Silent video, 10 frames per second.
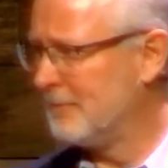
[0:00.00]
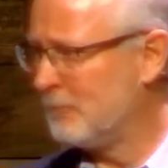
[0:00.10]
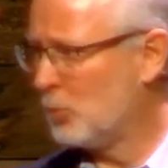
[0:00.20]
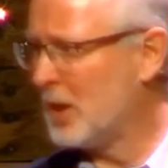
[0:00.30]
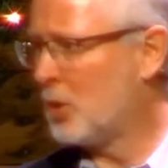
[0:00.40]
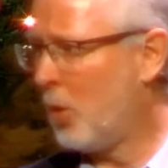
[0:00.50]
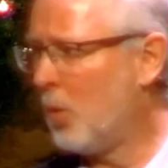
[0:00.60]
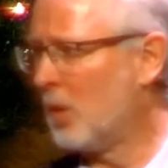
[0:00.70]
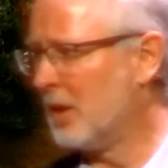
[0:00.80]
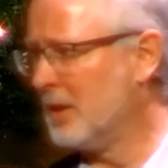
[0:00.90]

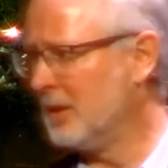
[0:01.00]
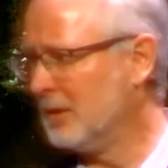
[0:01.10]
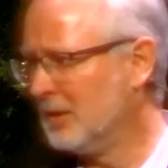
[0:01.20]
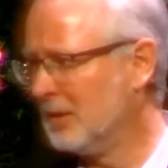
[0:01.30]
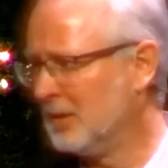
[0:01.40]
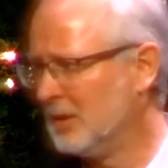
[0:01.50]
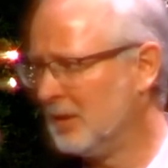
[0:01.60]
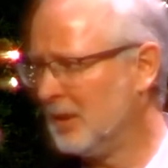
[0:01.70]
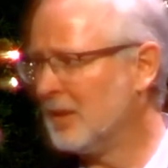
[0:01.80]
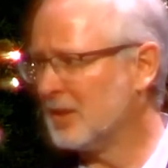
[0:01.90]
record
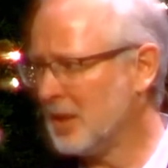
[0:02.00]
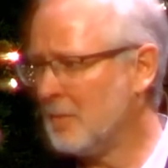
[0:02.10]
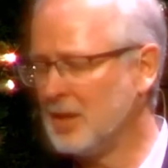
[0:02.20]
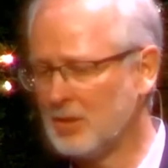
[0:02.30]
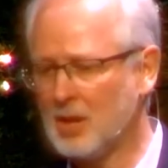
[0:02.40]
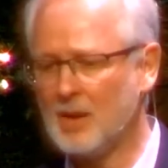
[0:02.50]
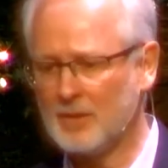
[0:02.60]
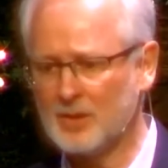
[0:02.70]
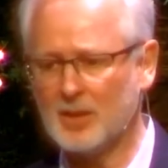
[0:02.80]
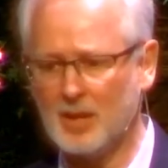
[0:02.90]
on some of your
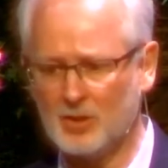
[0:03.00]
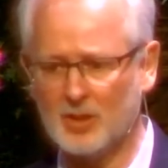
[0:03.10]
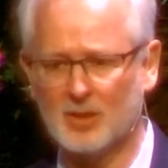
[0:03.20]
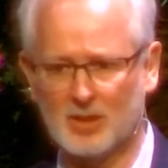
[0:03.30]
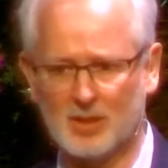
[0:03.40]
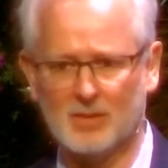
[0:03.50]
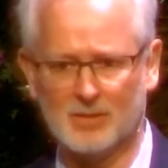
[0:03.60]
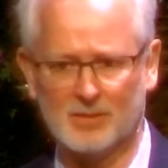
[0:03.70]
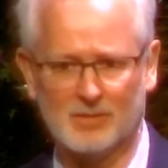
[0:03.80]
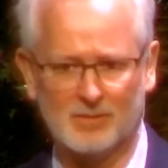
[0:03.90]
conversations
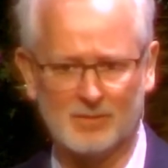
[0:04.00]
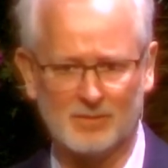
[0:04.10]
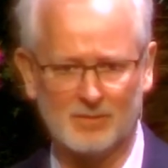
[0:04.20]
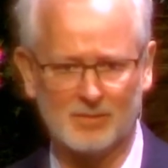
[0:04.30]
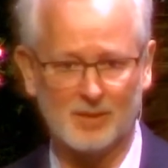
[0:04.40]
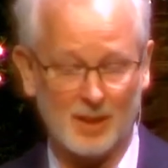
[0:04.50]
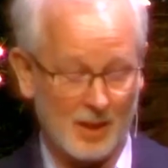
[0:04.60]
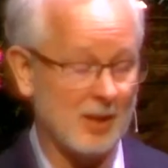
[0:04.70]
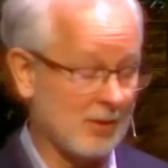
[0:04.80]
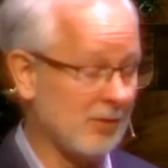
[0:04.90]

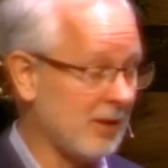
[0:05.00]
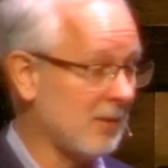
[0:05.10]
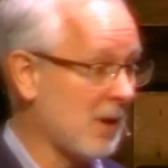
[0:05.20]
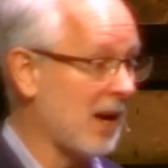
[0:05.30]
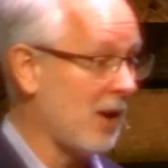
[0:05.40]
including my